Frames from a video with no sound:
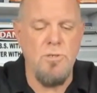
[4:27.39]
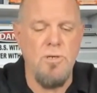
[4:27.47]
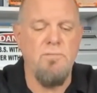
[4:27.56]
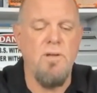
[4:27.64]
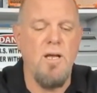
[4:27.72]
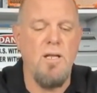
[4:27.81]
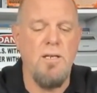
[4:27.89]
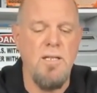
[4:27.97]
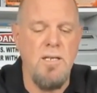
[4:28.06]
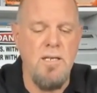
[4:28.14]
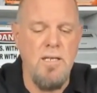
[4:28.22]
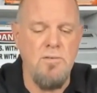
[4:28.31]
So I've got
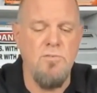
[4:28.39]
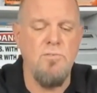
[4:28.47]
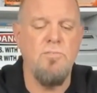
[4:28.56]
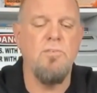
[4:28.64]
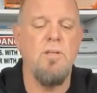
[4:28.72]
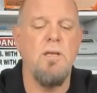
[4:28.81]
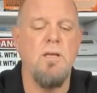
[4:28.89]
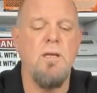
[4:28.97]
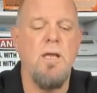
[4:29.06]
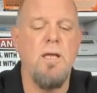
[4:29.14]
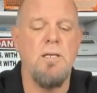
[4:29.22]
an interesting